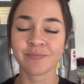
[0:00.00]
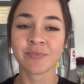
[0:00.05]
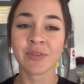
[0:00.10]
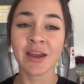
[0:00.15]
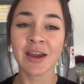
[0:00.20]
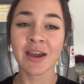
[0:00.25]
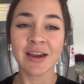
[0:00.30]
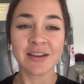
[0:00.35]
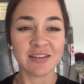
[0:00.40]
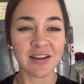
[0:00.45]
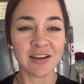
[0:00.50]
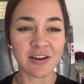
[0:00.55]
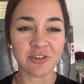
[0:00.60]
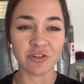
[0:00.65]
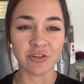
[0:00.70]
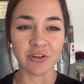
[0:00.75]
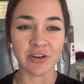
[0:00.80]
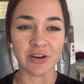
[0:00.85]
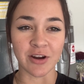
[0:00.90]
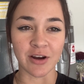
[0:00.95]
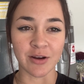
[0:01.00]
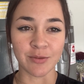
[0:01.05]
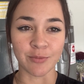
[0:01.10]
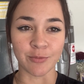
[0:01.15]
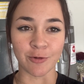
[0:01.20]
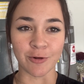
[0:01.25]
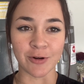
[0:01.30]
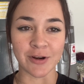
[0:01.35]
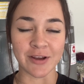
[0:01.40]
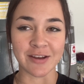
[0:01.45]
It's actually not
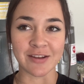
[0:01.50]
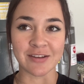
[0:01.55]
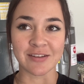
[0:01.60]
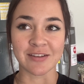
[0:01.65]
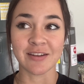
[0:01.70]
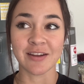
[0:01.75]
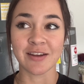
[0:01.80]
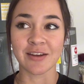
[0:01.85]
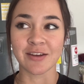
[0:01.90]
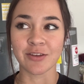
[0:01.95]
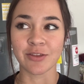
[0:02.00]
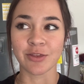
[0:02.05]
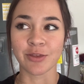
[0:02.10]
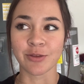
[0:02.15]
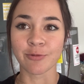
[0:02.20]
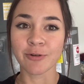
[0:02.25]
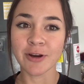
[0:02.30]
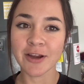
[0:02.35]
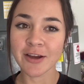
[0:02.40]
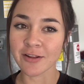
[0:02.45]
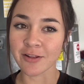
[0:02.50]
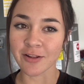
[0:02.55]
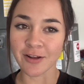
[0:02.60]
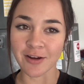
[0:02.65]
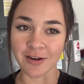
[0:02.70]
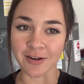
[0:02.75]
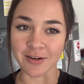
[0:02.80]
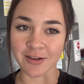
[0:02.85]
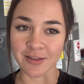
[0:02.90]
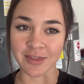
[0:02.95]
morning, it's like 3
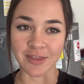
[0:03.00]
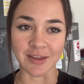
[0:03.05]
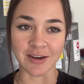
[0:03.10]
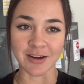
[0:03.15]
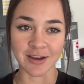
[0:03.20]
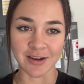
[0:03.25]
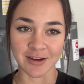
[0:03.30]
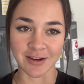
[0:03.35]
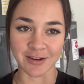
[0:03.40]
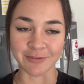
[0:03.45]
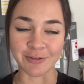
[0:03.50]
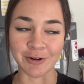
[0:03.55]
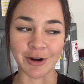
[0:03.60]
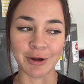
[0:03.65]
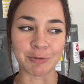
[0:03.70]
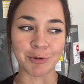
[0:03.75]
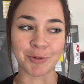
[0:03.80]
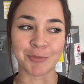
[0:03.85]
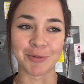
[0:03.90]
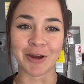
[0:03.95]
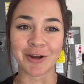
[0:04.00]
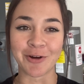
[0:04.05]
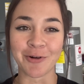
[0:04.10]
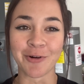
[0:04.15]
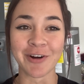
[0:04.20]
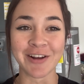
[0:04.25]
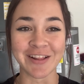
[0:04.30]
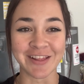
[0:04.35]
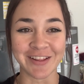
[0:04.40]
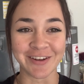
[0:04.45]
o'clock the day after I put my
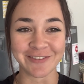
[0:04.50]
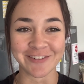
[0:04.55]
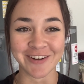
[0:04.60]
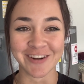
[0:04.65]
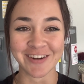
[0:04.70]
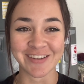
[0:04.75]
coilovers